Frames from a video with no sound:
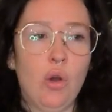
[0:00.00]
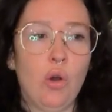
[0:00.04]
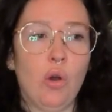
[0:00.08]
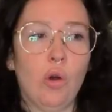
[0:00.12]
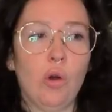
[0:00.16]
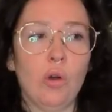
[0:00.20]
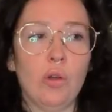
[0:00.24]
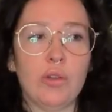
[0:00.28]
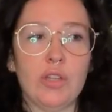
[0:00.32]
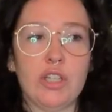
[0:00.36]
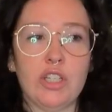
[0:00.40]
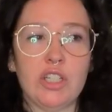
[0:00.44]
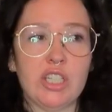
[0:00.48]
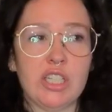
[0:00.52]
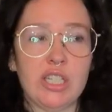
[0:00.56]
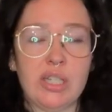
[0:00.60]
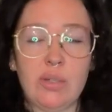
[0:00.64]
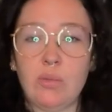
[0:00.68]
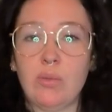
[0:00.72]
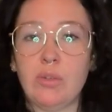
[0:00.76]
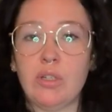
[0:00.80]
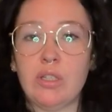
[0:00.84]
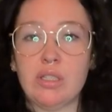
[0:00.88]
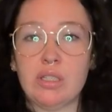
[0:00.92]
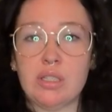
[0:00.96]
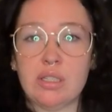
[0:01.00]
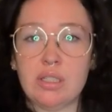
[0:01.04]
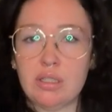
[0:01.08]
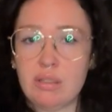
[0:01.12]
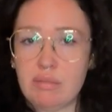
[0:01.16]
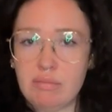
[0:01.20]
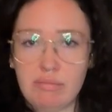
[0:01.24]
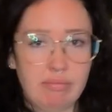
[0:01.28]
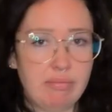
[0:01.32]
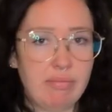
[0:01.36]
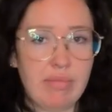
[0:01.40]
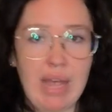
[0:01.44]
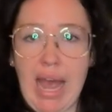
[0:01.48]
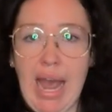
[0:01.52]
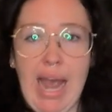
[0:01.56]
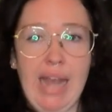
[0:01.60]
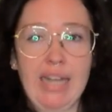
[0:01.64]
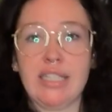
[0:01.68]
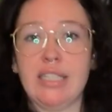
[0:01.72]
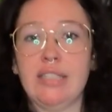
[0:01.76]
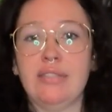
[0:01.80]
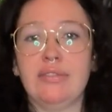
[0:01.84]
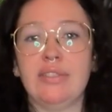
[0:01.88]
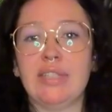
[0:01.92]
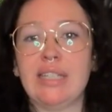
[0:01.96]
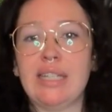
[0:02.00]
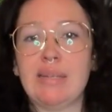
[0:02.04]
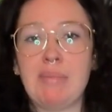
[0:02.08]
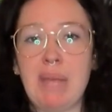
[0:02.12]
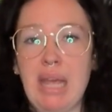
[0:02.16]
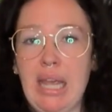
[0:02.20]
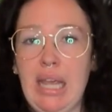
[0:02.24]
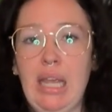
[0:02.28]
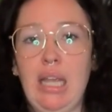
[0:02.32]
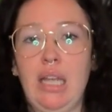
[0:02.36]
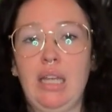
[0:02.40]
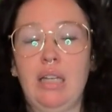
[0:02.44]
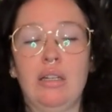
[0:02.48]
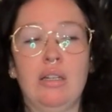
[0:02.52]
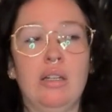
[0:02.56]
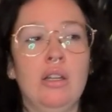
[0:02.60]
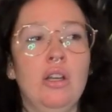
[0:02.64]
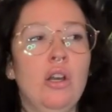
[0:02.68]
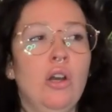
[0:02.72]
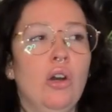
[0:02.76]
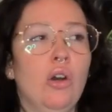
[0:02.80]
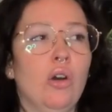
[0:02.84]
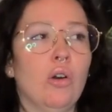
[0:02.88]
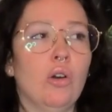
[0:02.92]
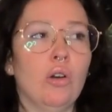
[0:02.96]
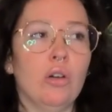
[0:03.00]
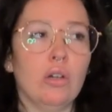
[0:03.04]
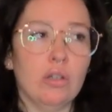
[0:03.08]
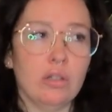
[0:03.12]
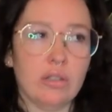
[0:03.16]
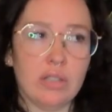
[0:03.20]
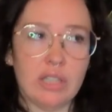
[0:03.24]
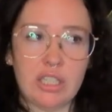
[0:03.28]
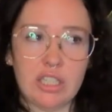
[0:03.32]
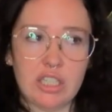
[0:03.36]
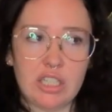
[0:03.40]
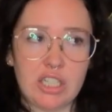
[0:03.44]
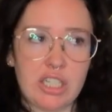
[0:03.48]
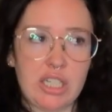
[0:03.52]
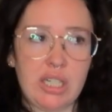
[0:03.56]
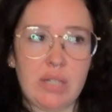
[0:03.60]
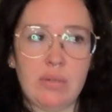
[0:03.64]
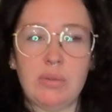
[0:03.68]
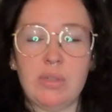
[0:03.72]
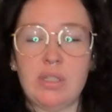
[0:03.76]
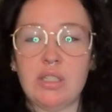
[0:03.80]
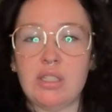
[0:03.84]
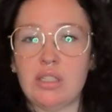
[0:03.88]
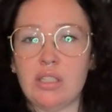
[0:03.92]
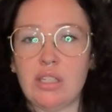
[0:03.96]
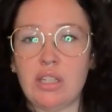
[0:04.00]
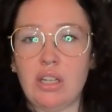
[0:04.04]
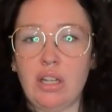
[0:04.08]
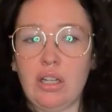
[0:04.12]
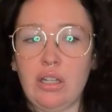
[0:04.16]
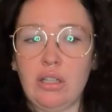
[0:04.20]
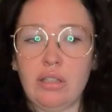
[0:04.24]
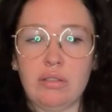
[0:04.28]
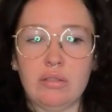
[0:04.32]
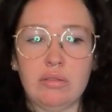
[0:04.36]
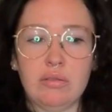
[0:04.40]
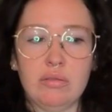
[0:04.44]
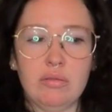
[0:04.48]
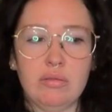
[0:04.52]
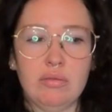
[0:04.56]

or that she was actively mean, or that she was, a